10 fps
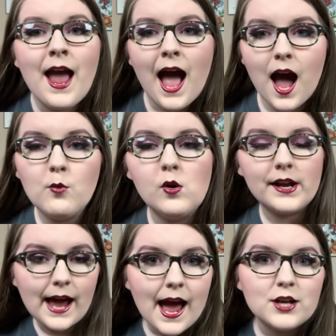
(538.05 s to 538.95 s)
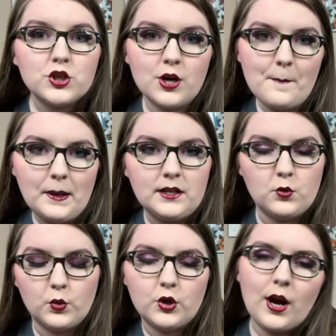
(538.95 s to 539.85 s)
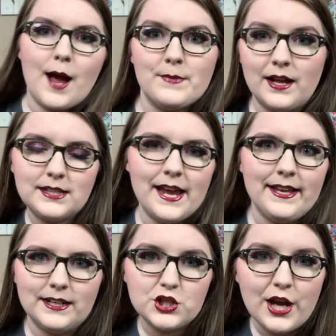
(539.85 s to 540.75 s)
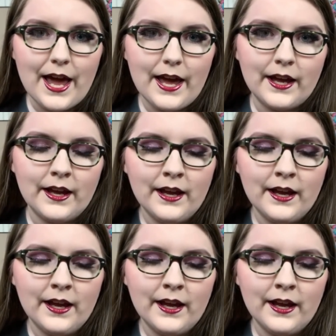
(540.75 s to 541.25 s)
I want cash or a money order. I'm not taking a check.